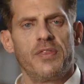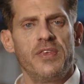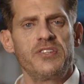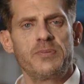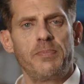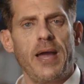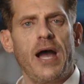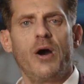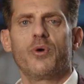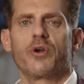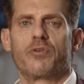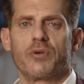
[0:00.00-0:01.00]
This
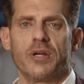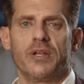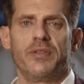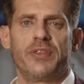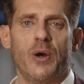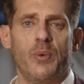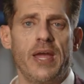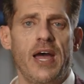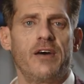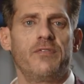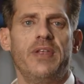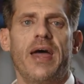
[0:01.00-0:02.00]
power grid that we
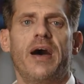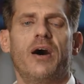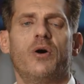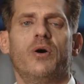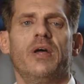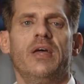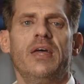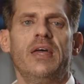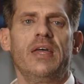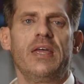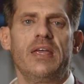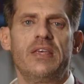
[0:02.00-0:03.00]
have now
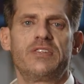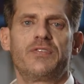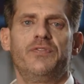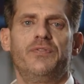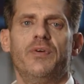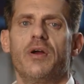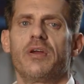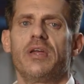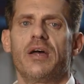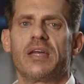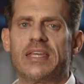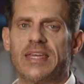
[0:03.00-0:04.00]
is very
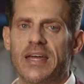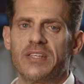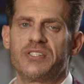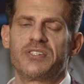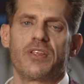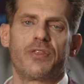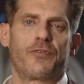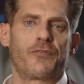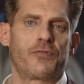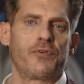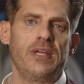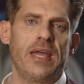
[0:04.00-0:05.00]
against the
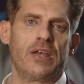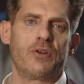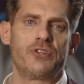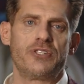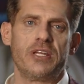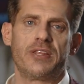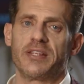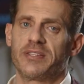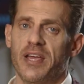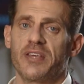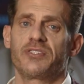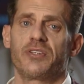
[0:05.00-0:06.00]
free energy that
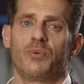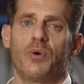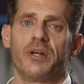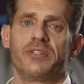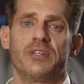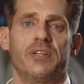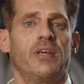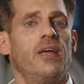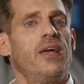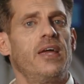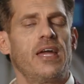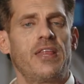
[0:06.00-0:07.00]
Tesla wanted
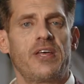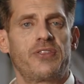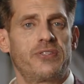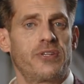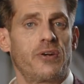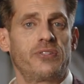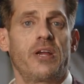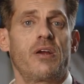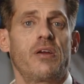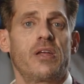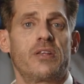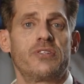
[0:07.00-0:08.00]
and that the
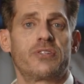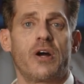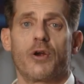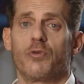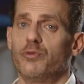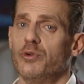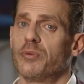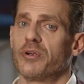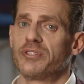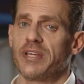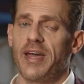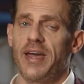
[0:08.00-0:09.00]
Tartarians are rumored to